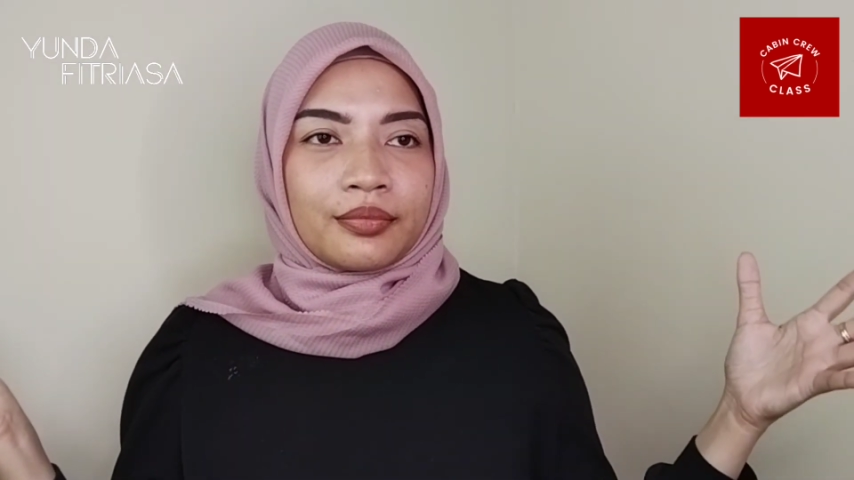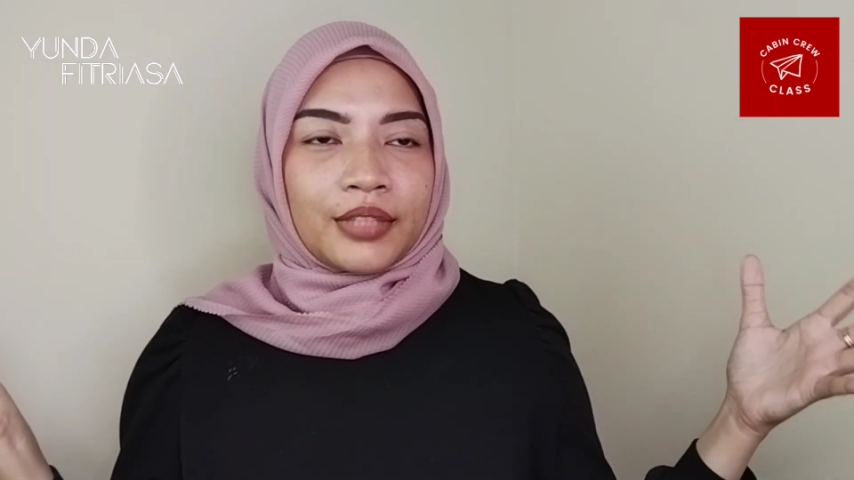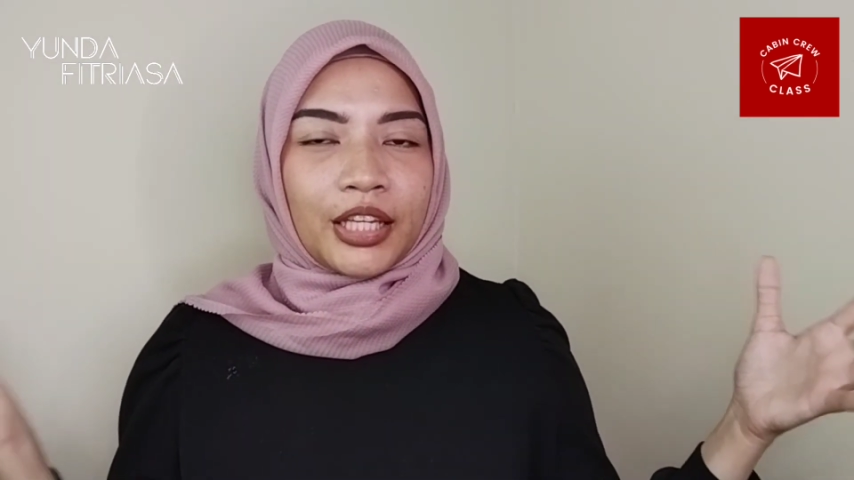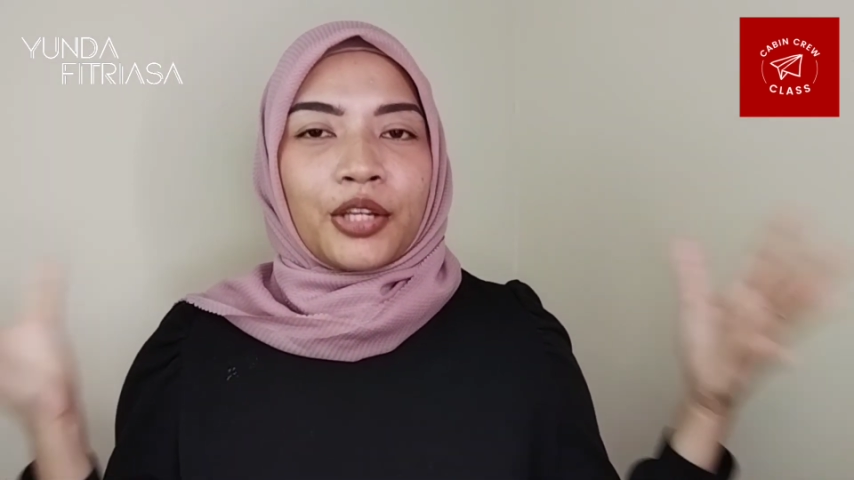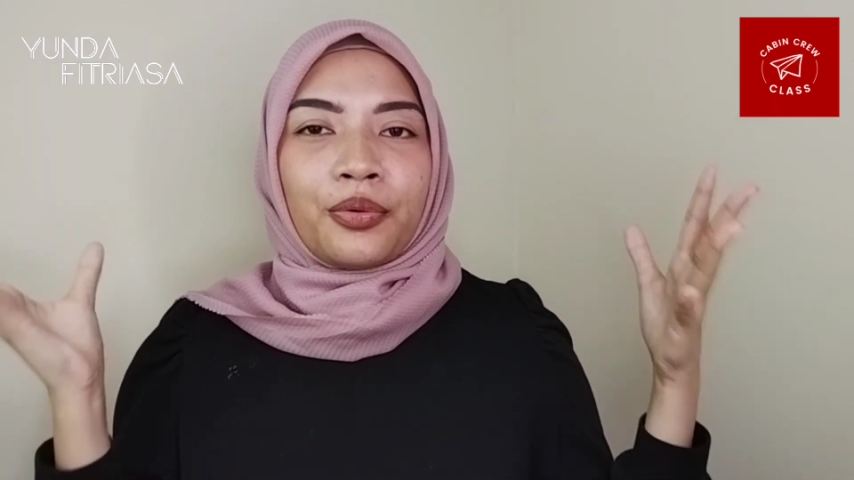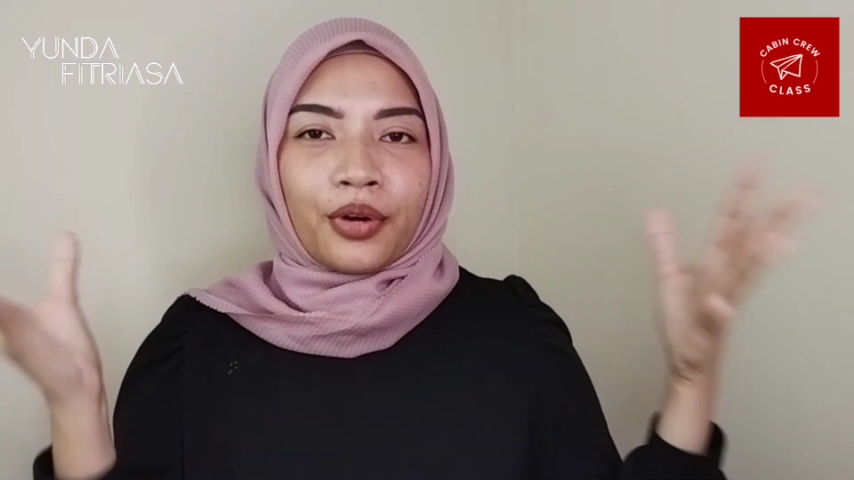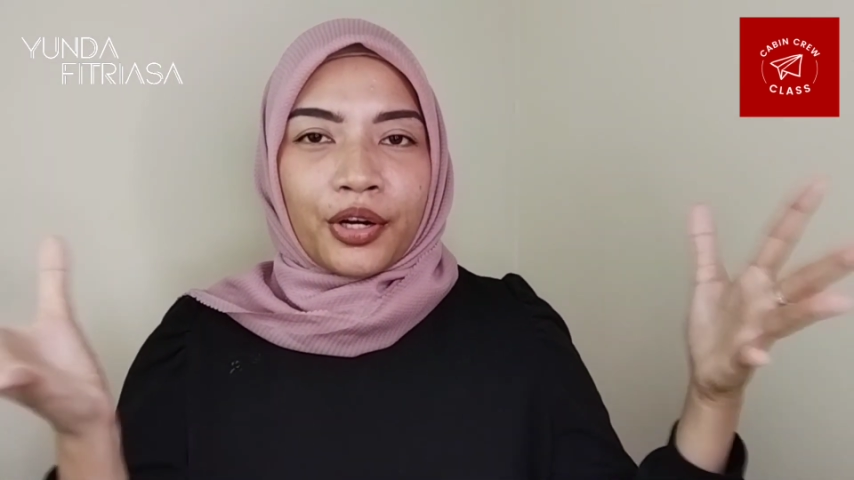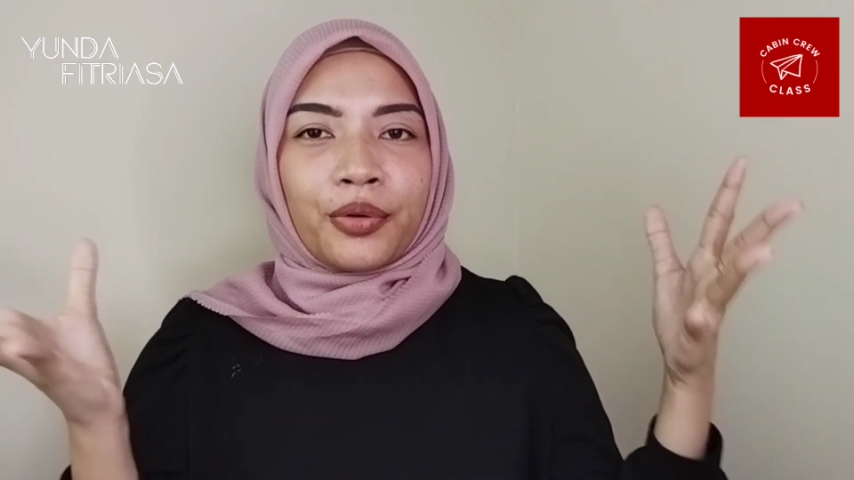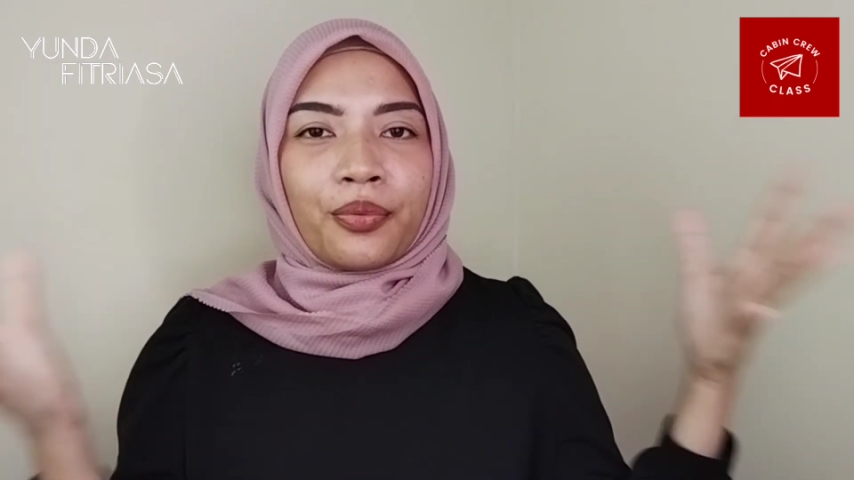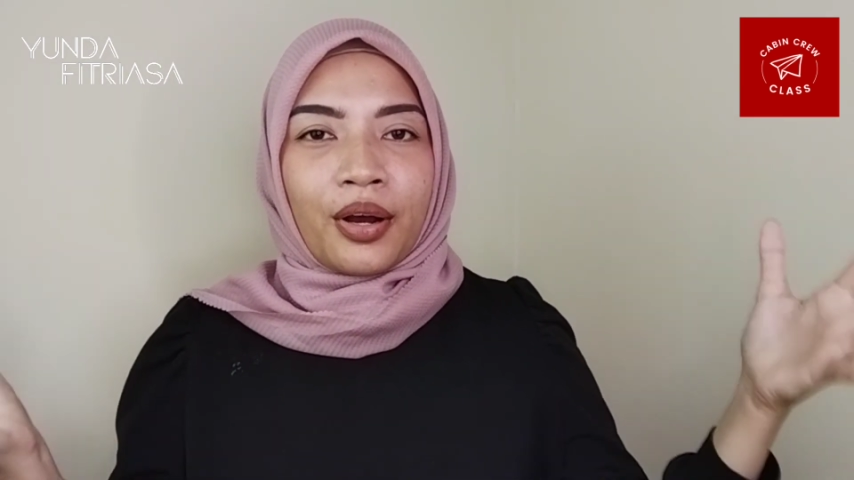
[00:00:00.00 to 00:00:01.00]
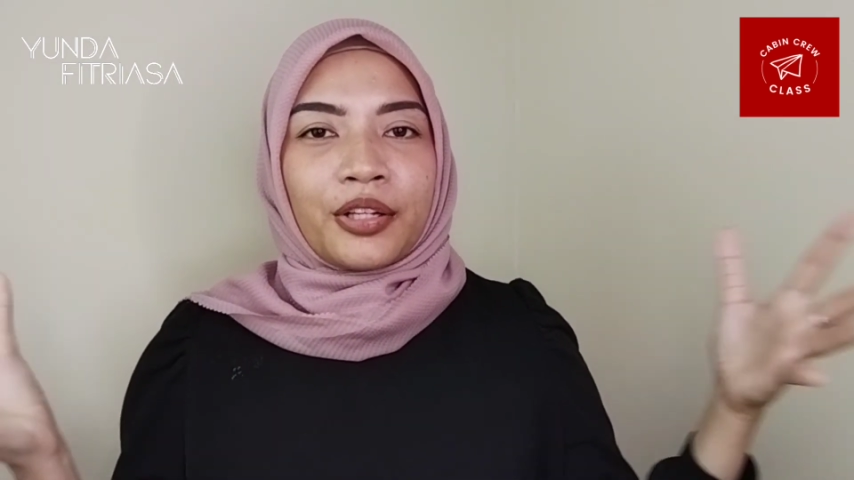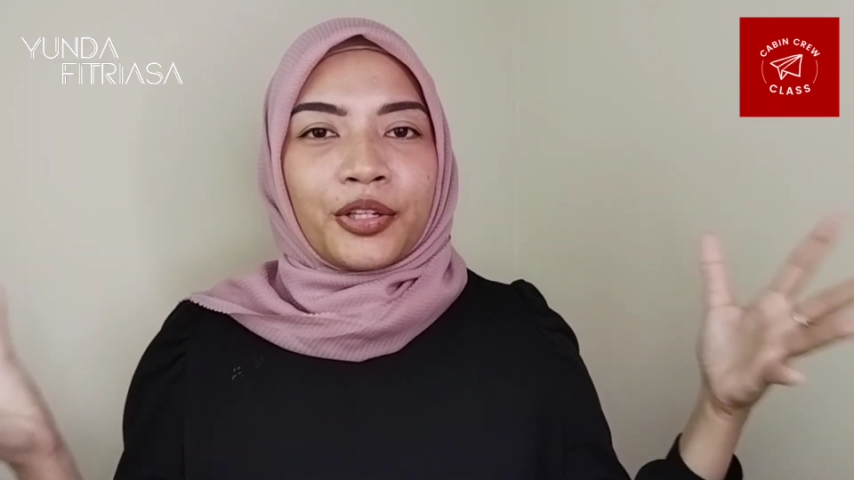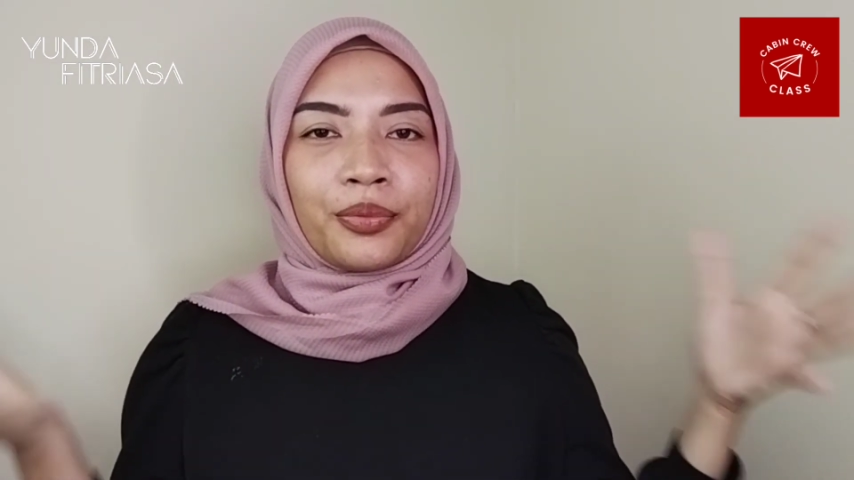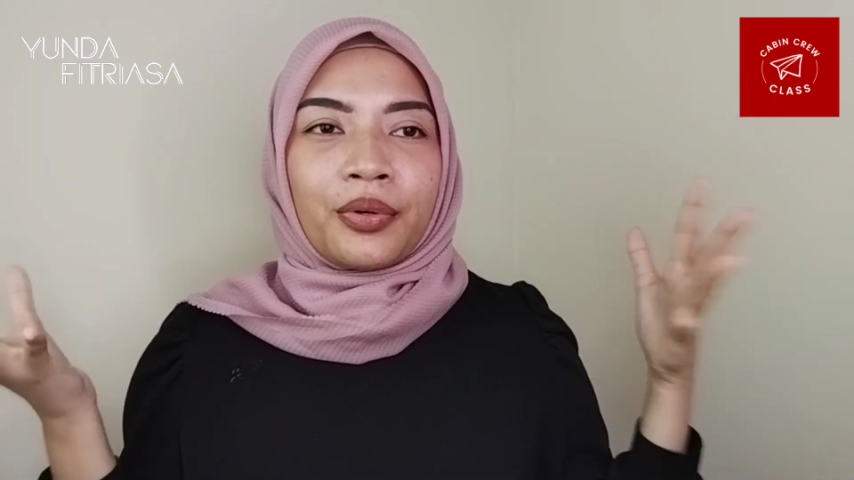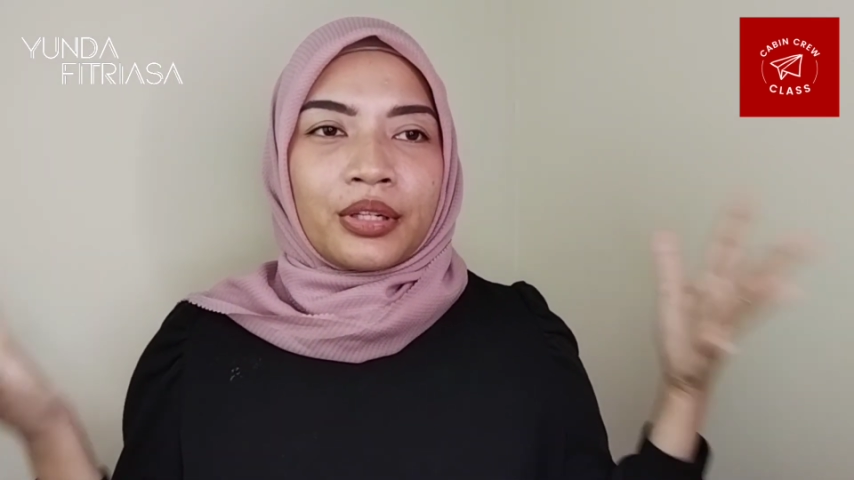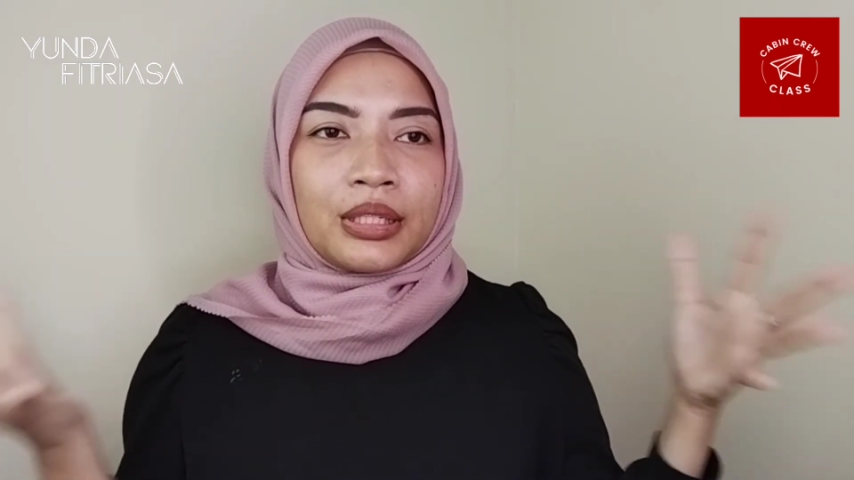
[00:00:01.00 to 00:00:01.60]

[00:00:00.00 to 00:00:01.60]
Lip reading: Like, you are the one. You are